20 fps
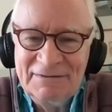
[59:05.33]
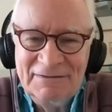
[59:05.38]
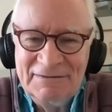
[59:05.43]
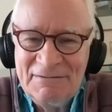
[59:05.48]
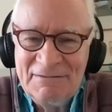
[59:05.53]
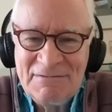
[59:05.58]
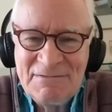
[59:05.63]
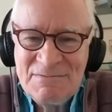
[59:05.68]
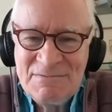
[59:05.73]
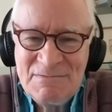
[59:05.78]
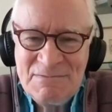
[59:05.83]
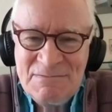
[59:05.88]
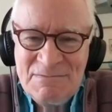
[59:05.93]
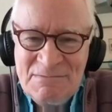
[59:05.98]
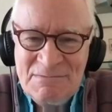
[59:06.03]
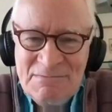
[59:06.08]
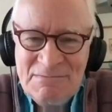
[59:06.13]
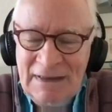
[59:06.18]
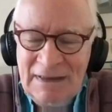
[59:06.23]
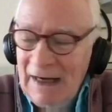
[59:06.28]
again.
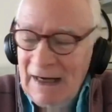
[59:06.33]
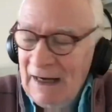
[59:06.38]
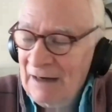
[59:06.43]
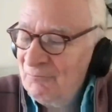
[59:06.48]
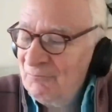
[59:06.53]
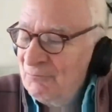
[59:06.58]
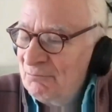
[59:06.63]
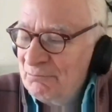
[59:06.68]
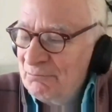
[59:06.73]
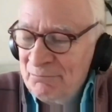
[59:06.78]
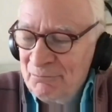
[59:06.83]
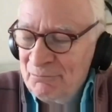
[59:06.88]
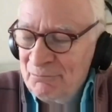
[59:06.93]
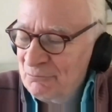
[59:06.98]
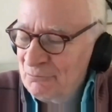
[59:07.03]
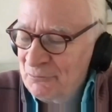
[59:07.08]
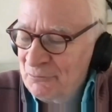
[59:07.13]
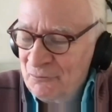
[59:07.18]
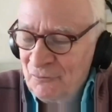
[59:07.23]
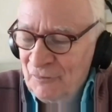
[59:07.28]
It's been
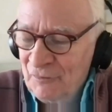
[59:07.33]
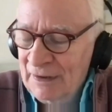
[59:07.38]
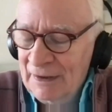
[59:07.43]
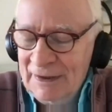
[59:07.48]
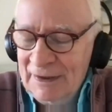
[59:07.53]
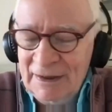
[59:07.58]
fantastic, and there's